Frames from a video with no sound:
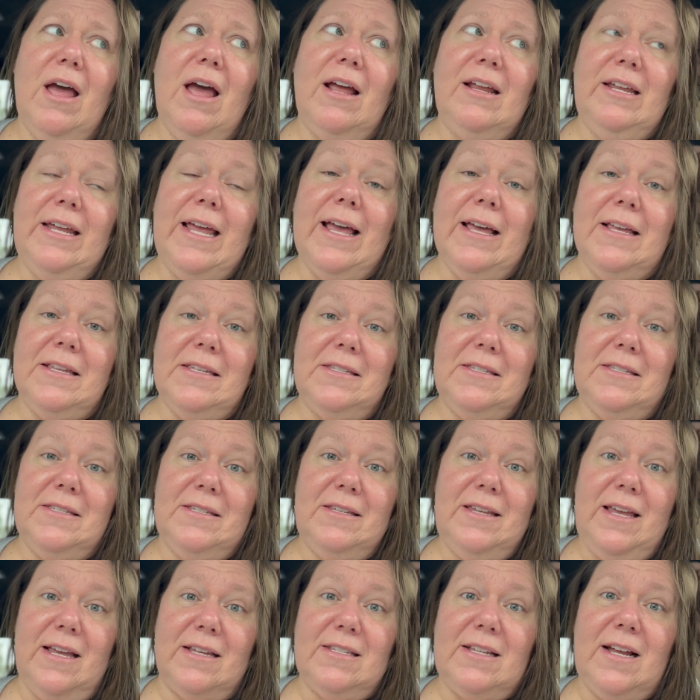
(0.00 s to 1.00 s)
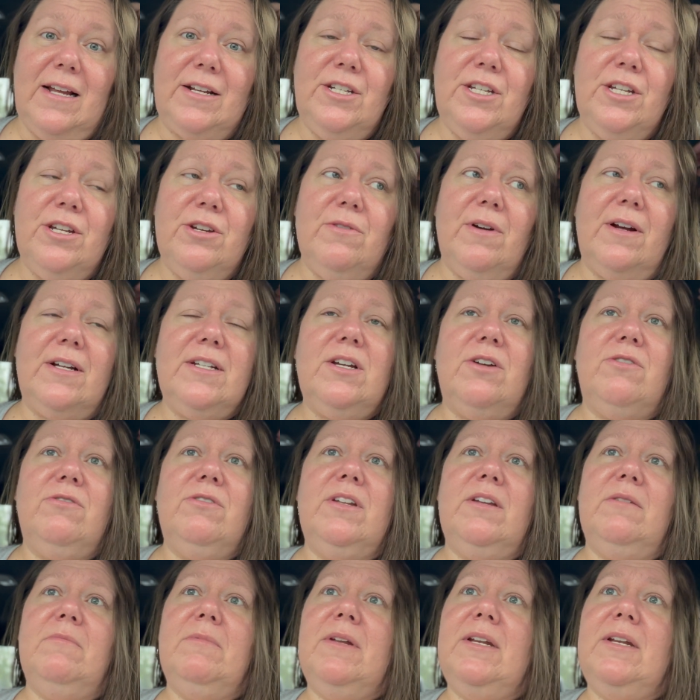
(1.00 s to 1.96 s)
Yes, I do, I told him.